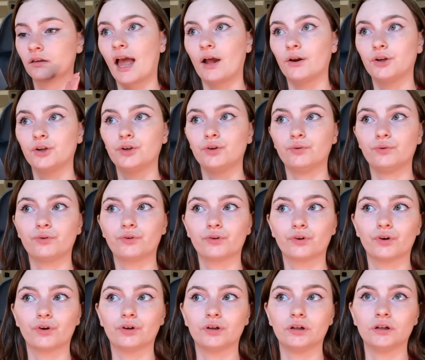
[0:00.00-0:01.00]
how to do
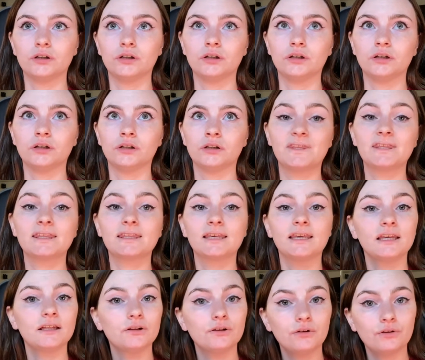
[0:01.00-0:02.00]
certain
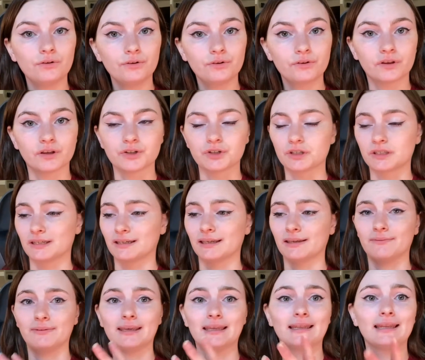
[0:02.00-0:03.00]
skills such as like
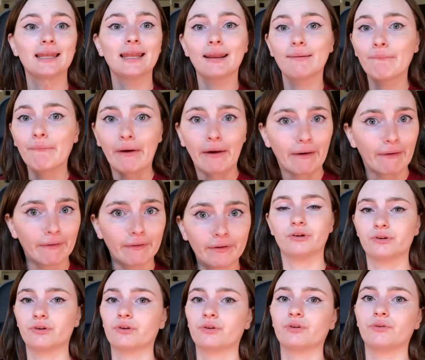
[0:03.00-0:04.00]
giving an enema.
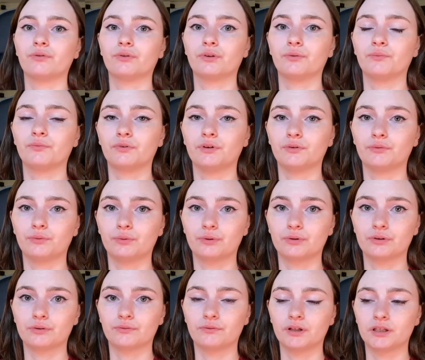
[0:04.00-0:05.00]
There's also some free
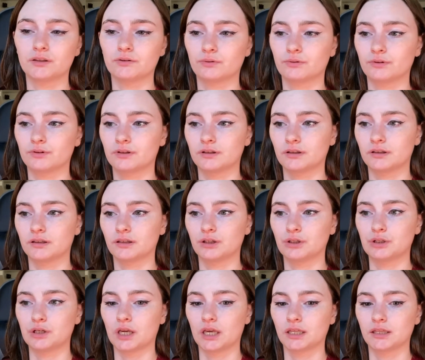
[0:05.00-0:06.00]
resources
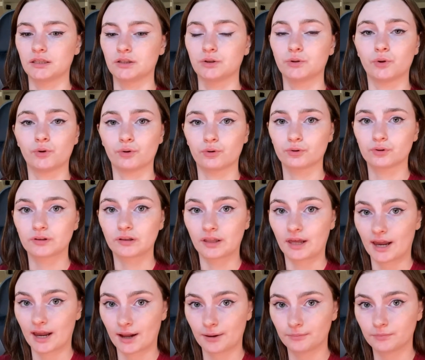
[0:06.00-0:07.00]
such as nurse
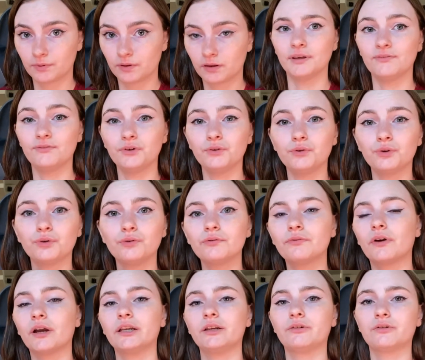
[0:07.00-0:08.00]
labs. If you do
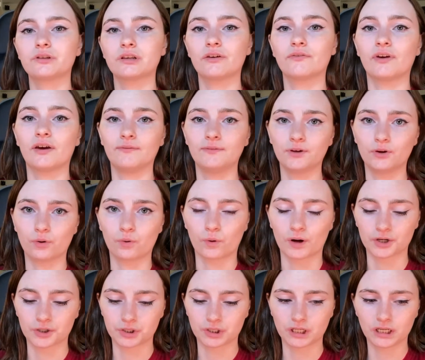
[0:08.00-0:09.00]
find yourself having a
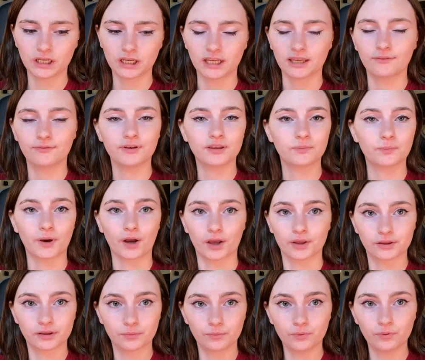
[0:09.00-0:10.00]
question, if it's
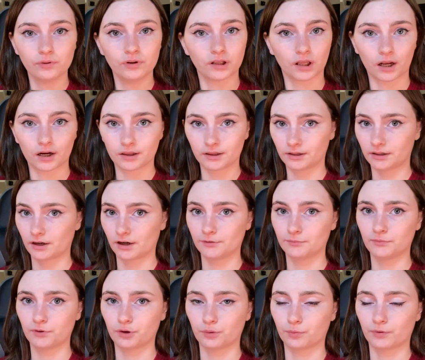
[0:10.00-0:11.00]
possible, a lot of the
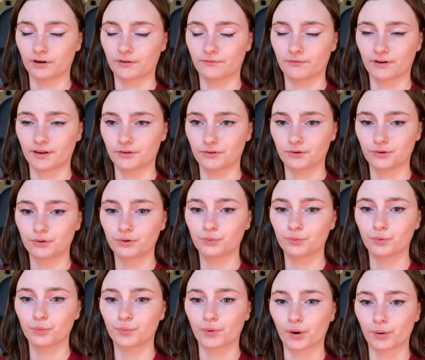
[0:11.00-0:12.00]
times your
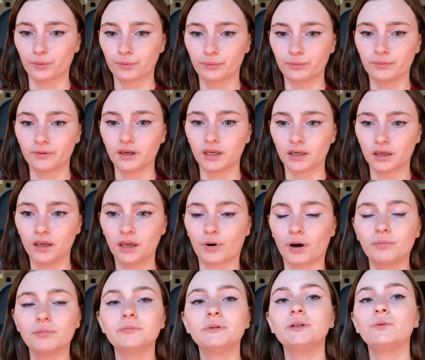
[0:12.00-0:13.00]
professors will probably
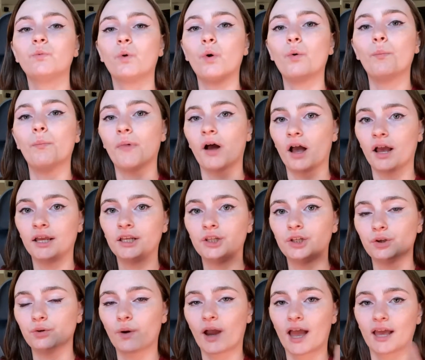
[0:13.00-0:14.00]
won't
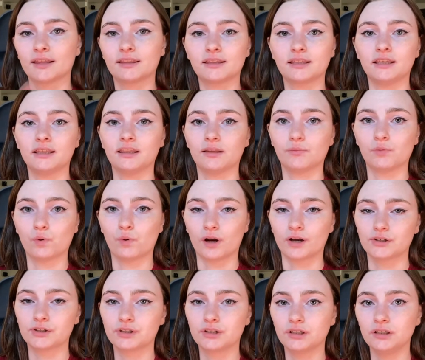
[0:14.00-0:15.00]
mind you asking them
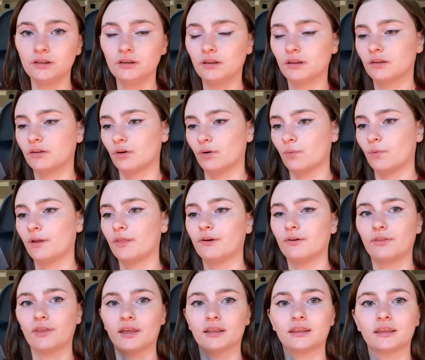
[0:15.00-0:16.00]
questions. So
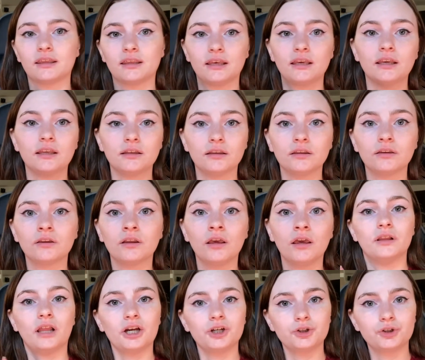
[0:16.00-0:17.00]
whether that's in
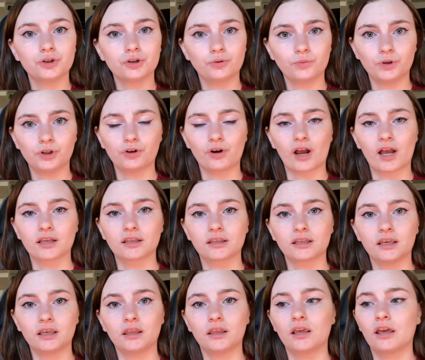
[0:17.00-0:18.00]
lecture when you're
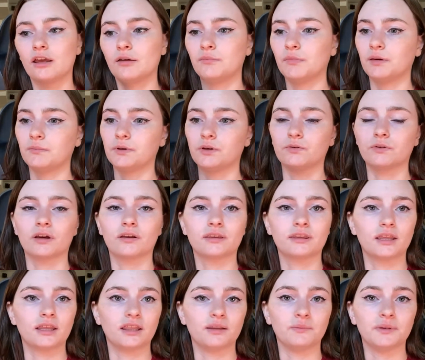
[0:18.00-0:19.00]
asking them, maybe you
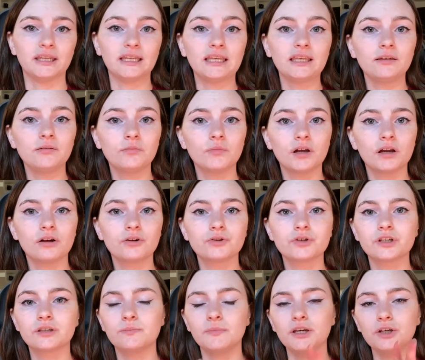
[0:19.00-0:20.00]
send them an email,
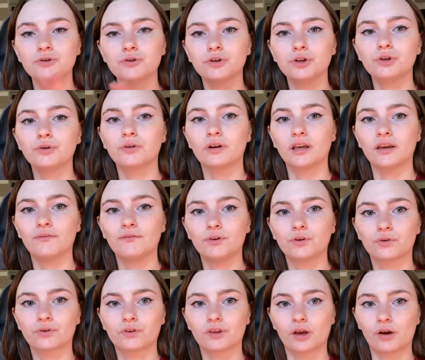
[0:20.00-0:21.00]
just make sure you give
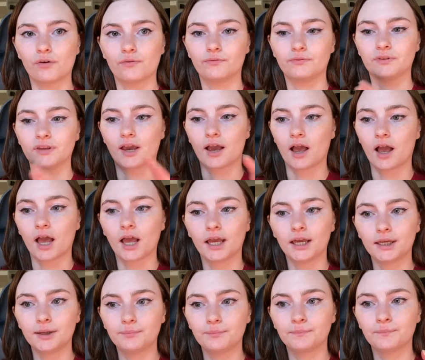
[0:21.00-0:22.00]
yourself
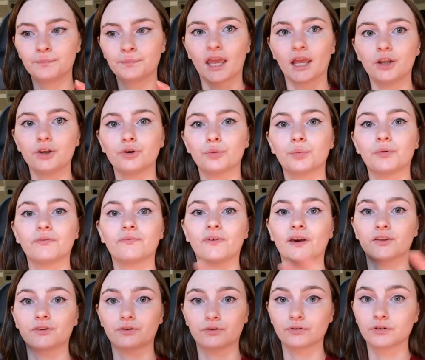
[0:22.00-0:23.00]
time and your
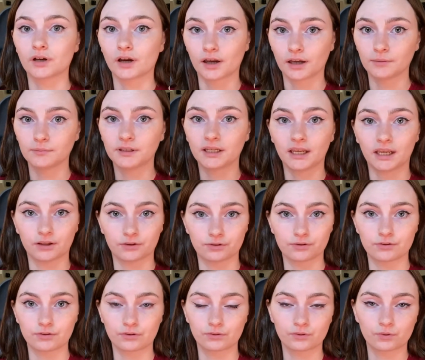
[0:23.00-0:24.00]
professor time to
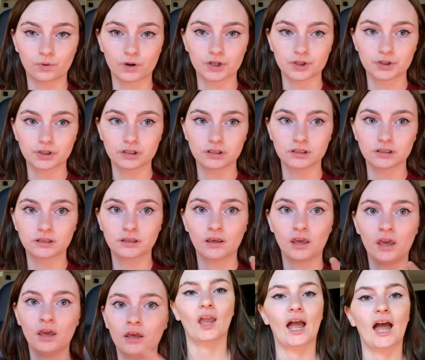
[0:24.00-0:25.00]
answer those questions.
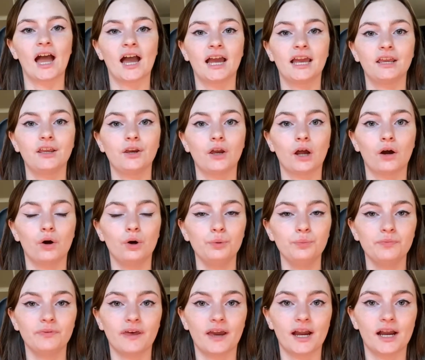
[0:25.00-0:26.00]
I
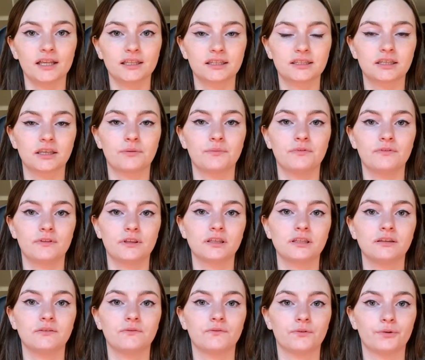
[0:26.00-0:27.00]
hope that some of
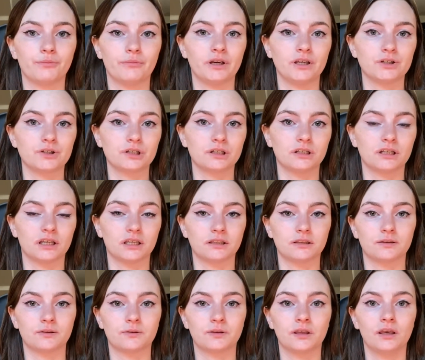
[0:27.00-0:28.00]
this information
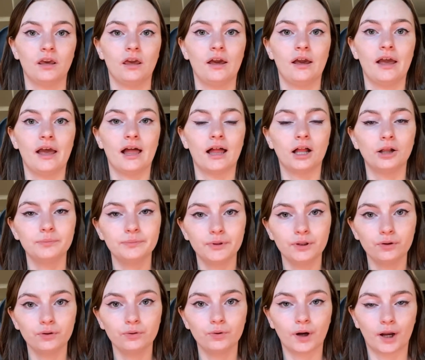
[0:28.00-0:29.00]
has
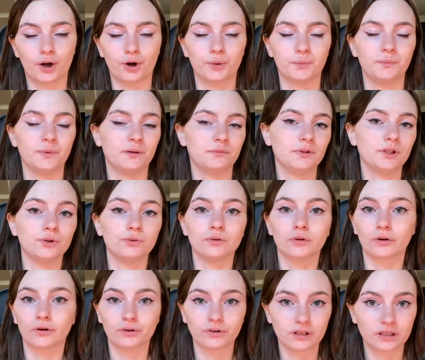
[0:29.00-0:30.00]
helped you. I hope maybe you
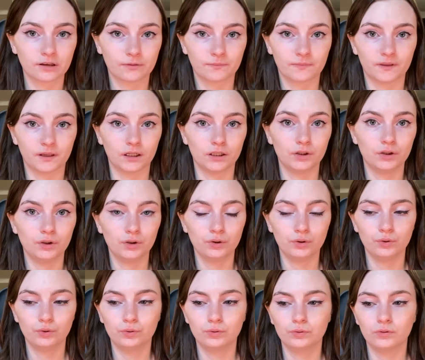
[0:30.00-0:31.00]
learned something
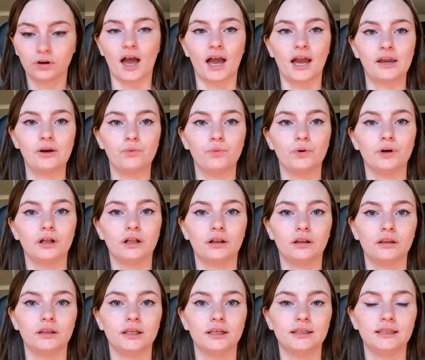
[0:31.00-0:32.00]
new. I
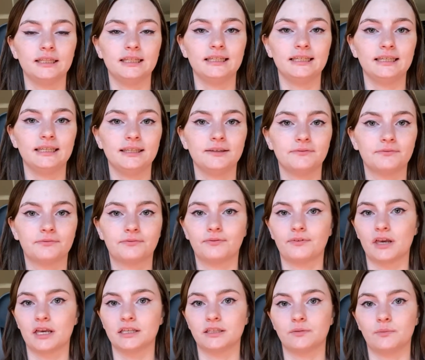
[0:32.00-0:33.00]
will leave
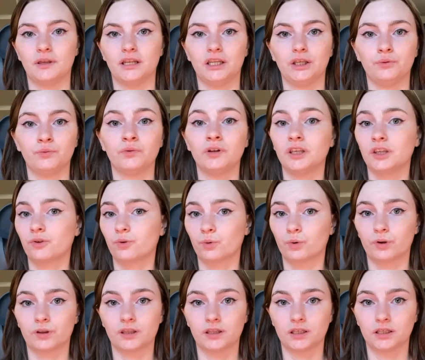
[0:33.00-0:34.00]
as many
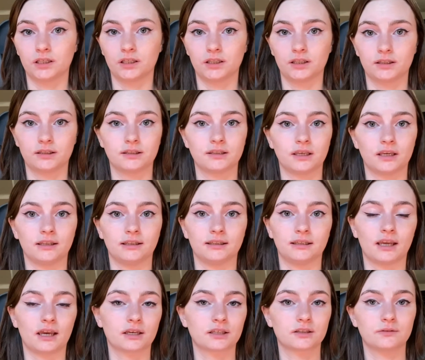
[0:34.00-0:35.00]
resources and
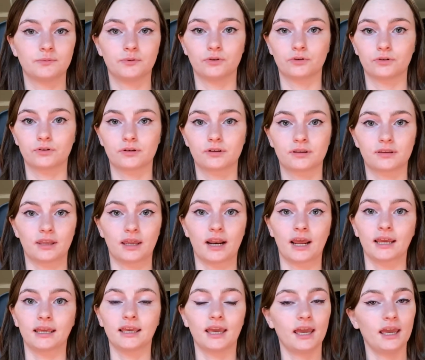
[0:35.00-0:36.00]
textbooks that
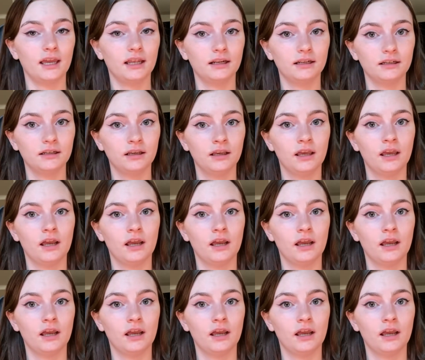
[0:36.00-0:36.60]
I can